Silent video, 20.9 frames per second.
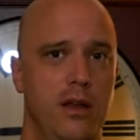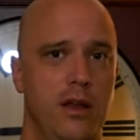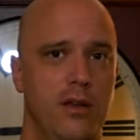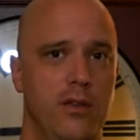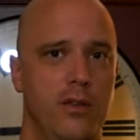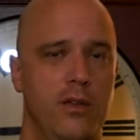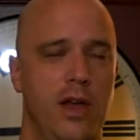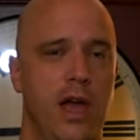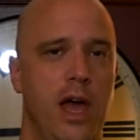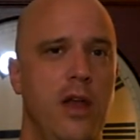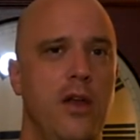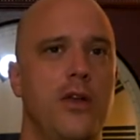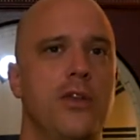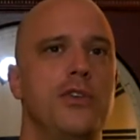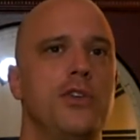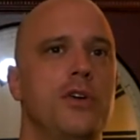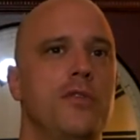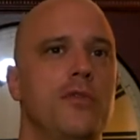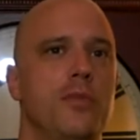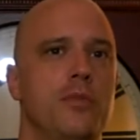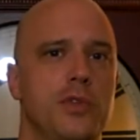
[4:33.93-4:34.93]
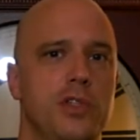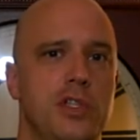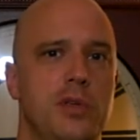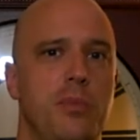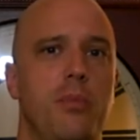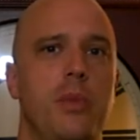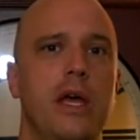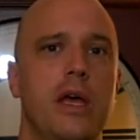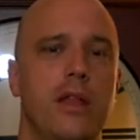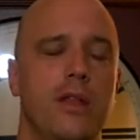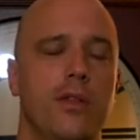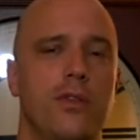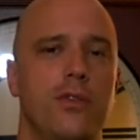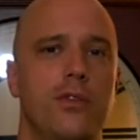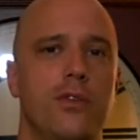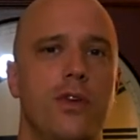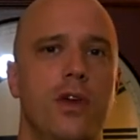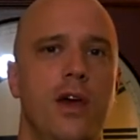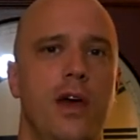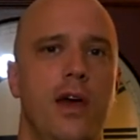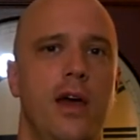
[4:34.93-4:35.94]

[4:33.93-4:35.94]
because the energy of them spins,